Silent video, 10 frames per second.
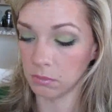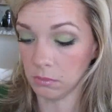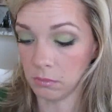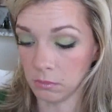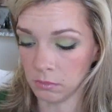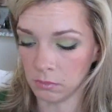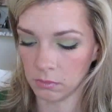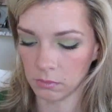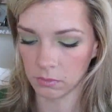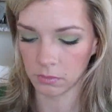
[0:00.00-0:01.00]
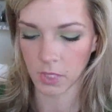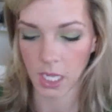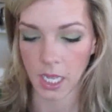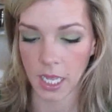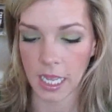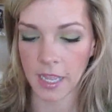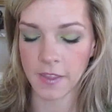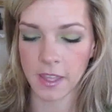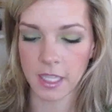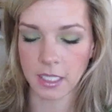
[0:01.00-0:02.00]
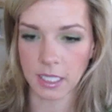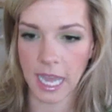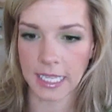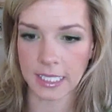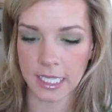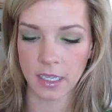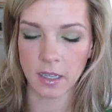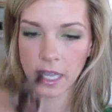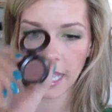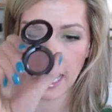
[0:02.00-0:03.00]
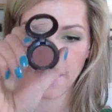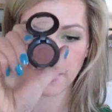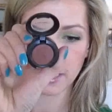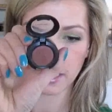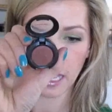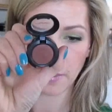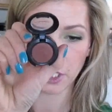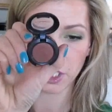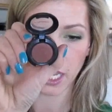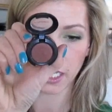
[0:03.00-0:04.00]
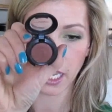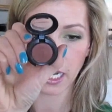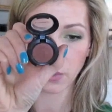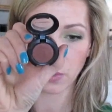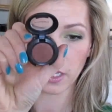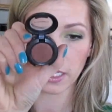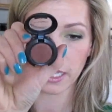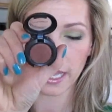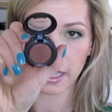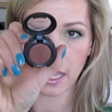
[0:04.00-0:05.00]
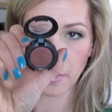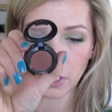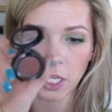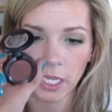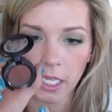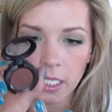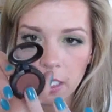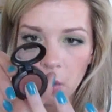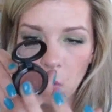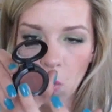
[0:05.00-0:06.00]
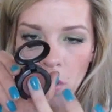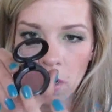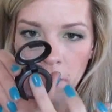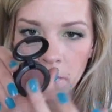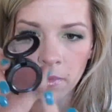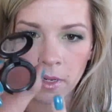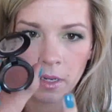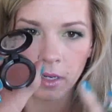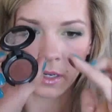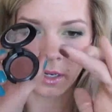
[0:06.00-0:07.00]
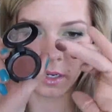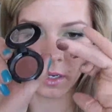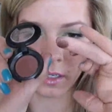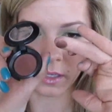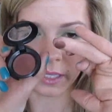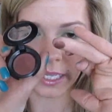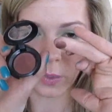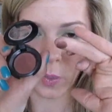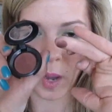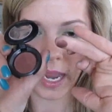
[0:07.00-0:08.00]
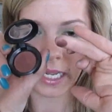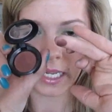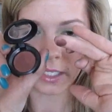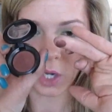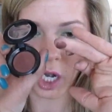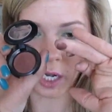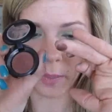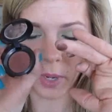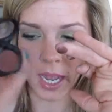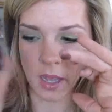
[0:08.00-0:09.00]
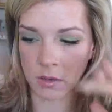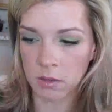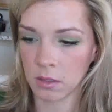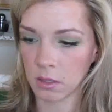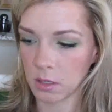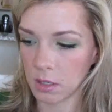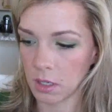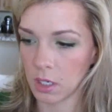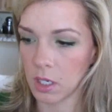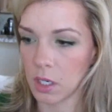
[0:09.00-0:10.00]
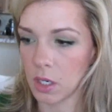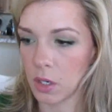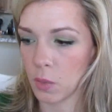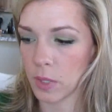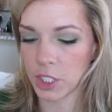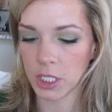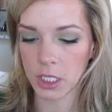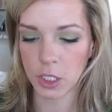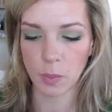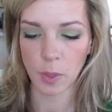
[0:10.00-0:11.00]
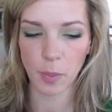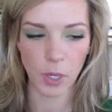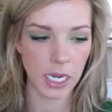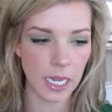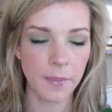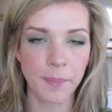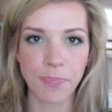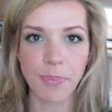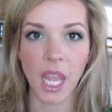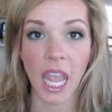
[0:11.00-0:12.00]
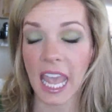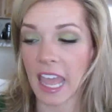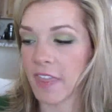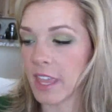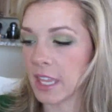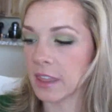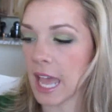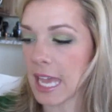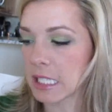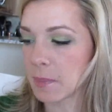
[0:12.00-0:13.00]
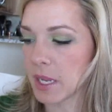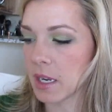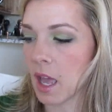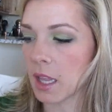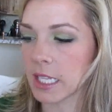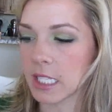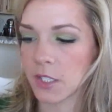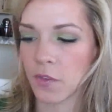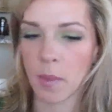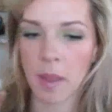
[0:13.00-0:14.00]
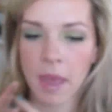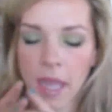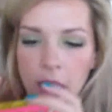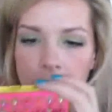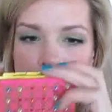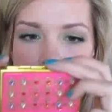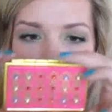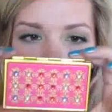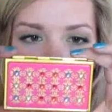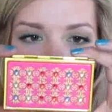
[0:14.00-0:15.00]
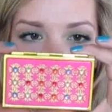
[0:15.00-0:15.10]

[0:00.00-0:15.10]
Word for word: Mm. And then this last single I have is Glamour Check, and I really like Glamour Check. It's a warm, like reddy dark brown, which is super pretty. And then last but not least for my MAC eyeshadows,